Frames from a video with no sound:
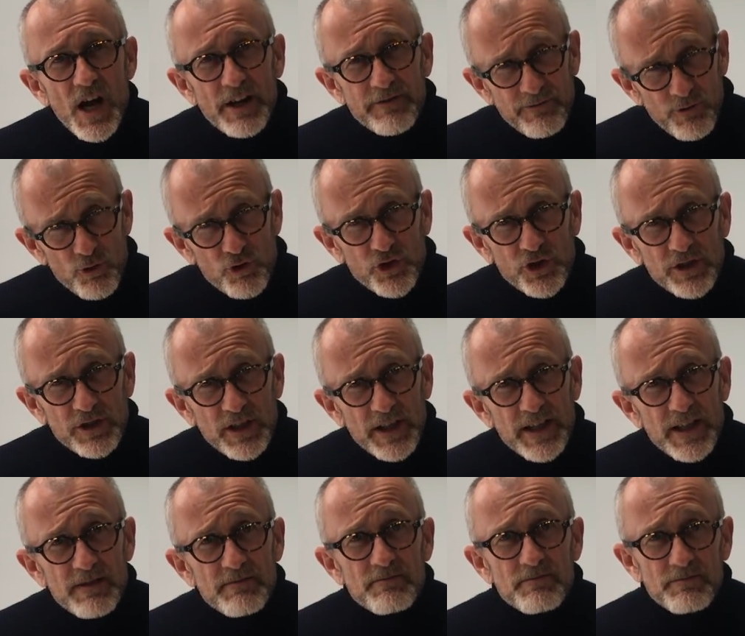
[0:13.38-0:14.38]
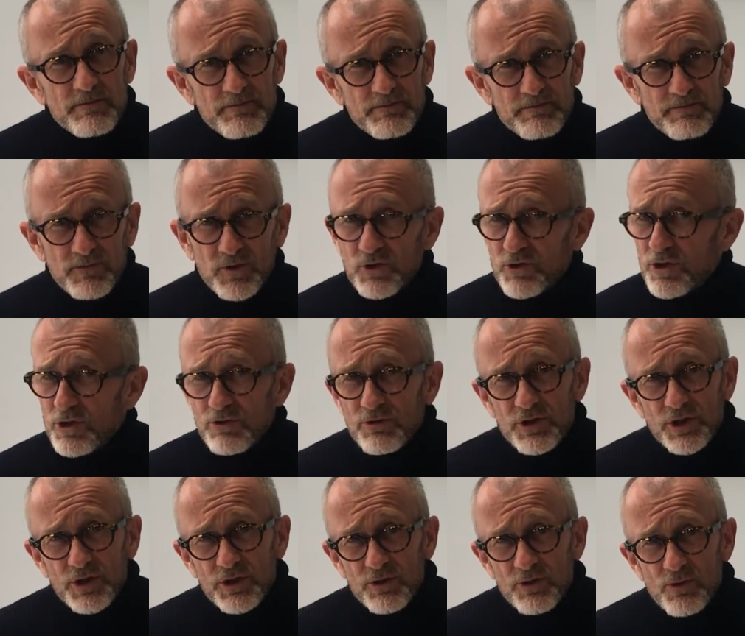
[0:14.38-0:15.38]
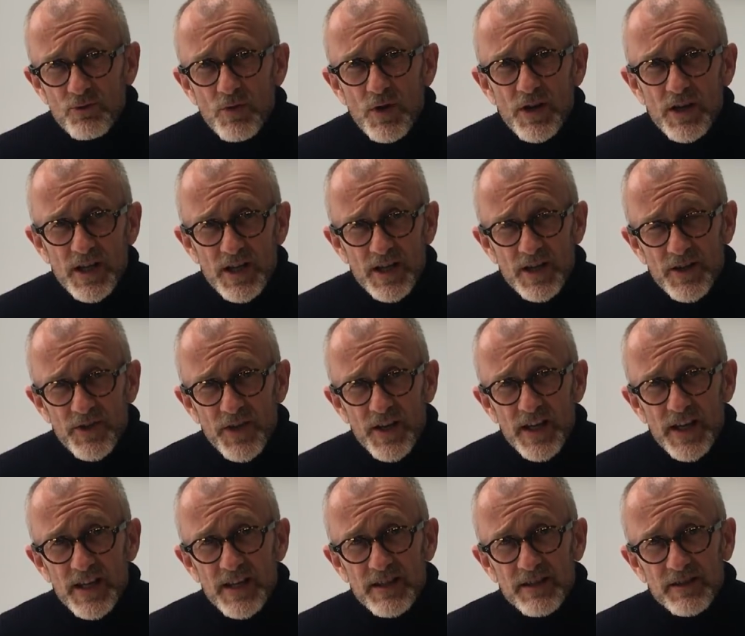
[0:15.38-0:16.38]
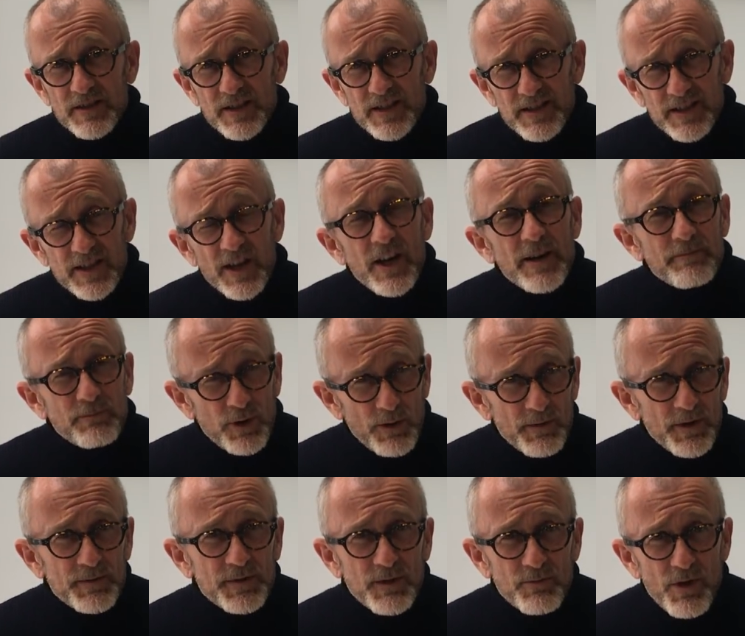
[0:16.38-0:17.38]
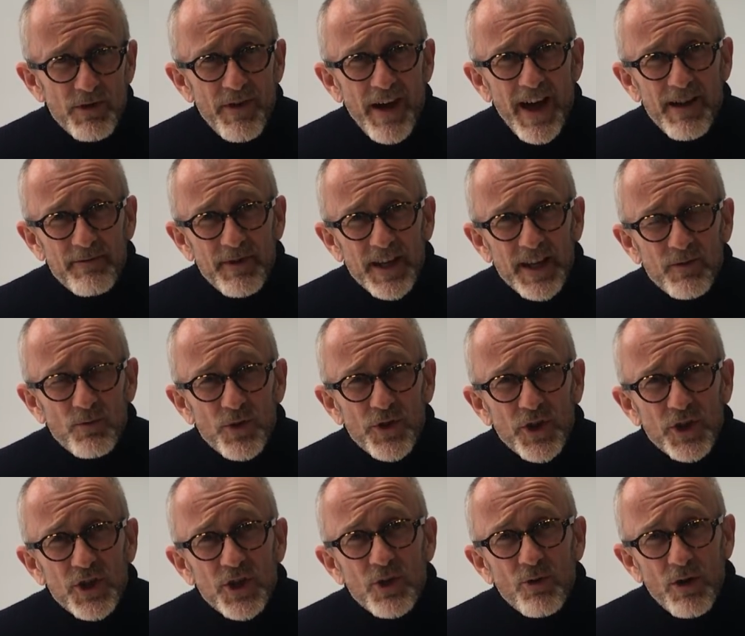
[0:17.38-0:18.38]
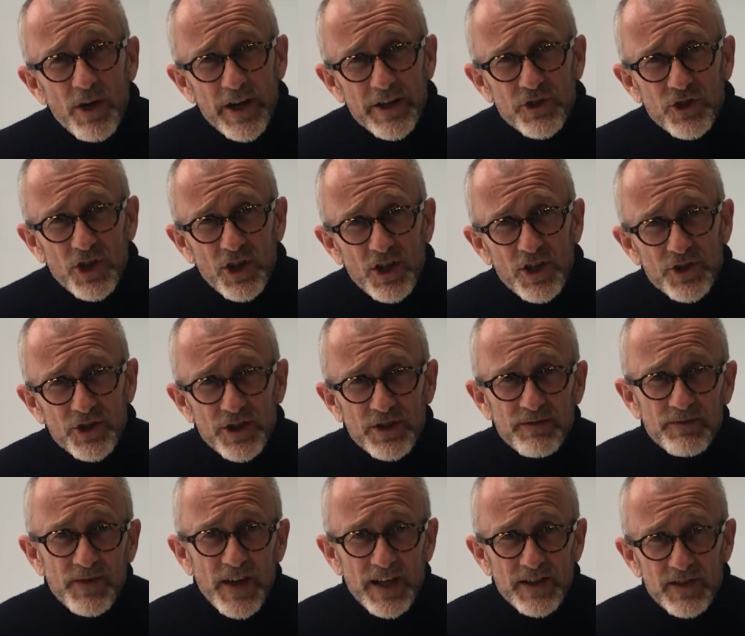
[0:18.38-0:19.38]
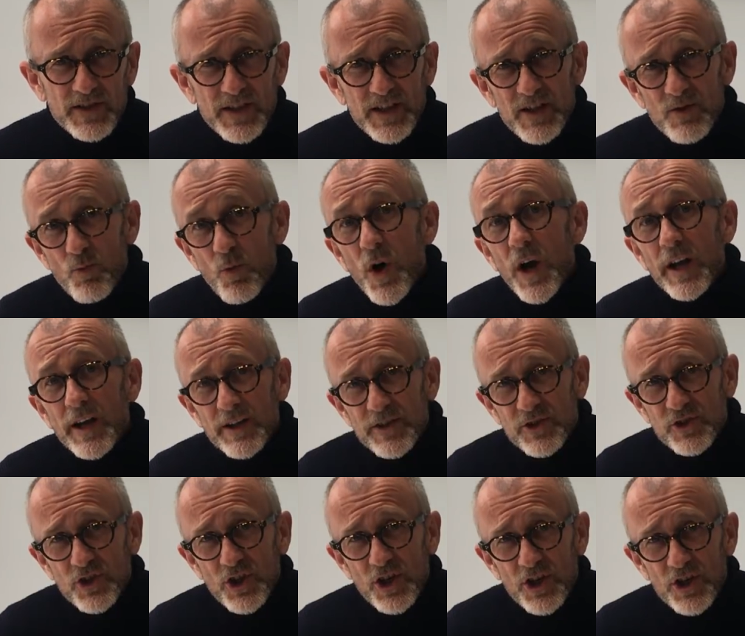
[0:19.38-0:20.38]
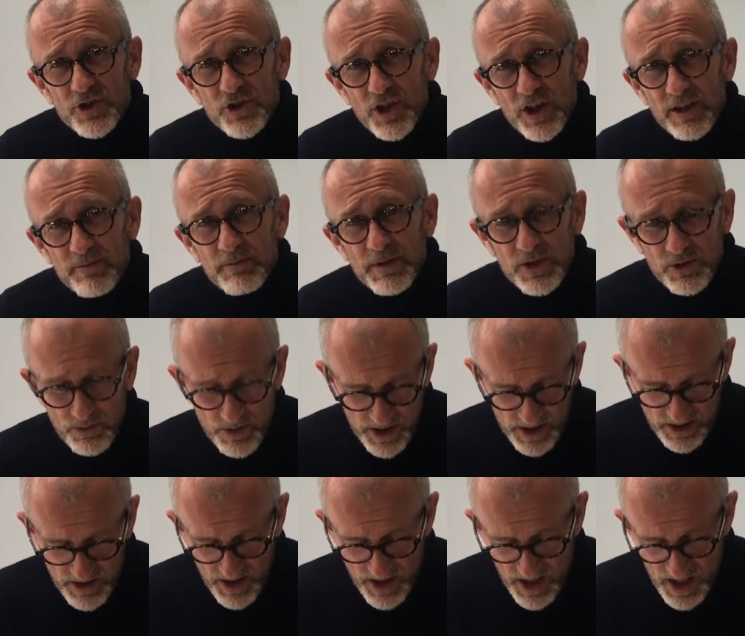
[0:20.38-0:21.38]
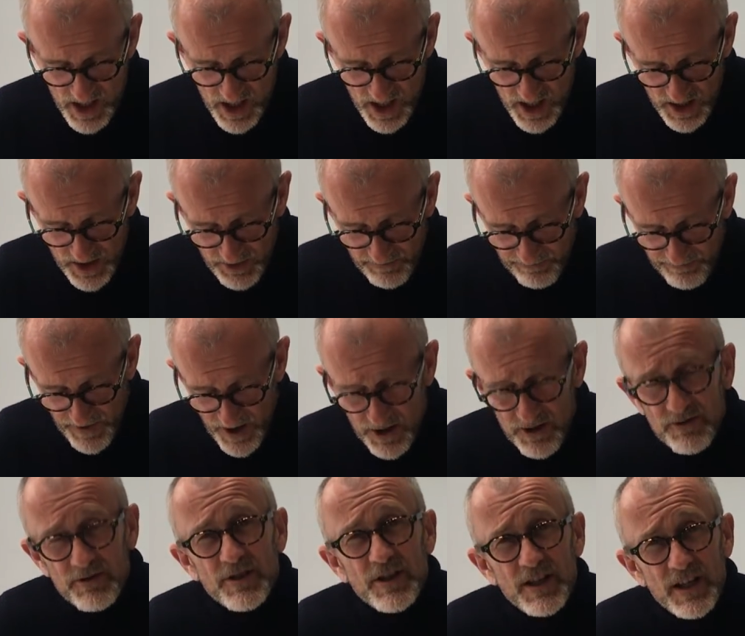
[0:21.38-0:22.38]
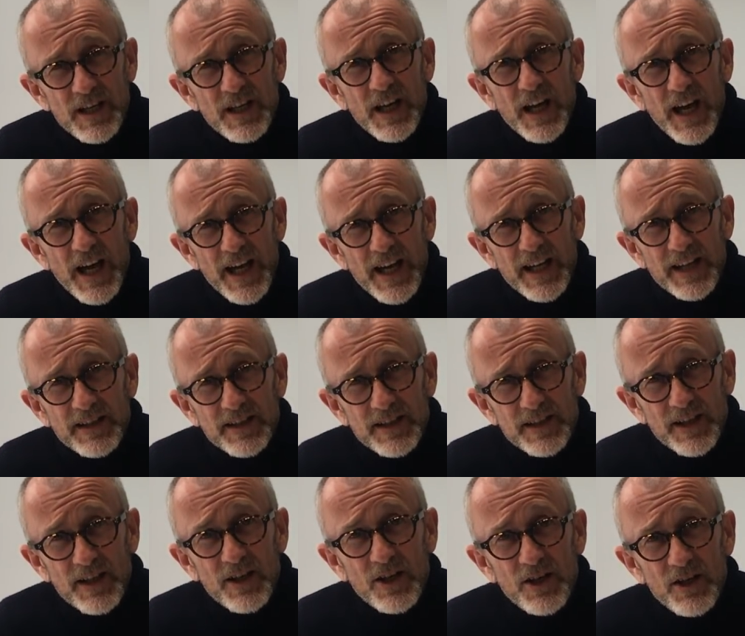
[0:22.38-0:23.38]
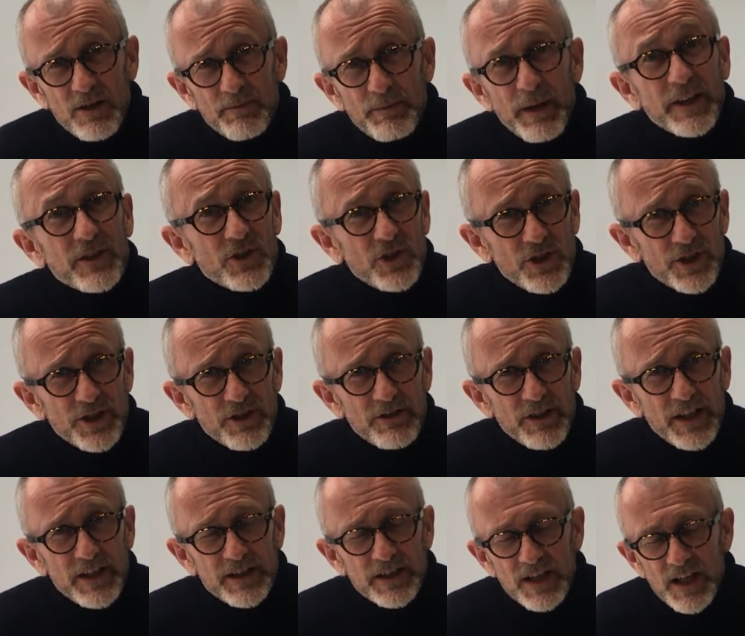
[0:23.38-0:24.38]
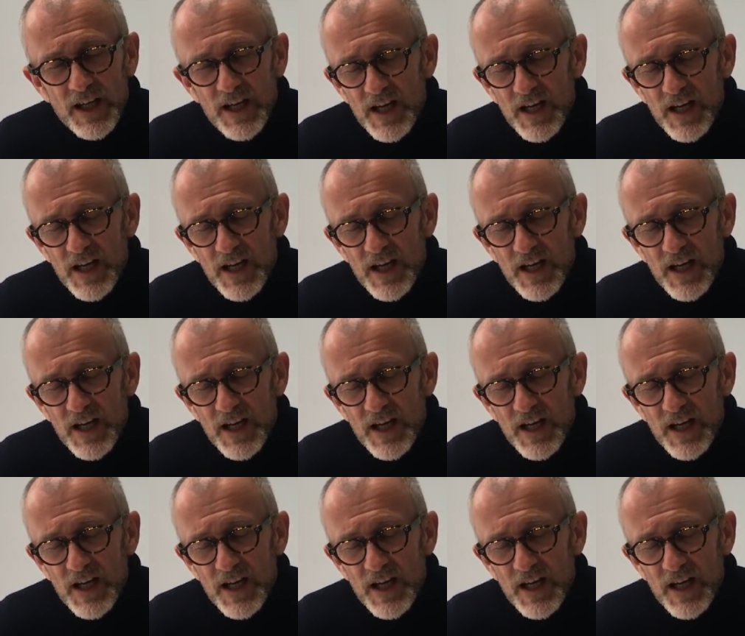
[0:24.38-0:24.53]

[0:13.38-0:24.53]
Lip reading: Unfortunately, due to the design problems that we're having with the QI charger, that's the wireless charging between the phone and our Pictar unit,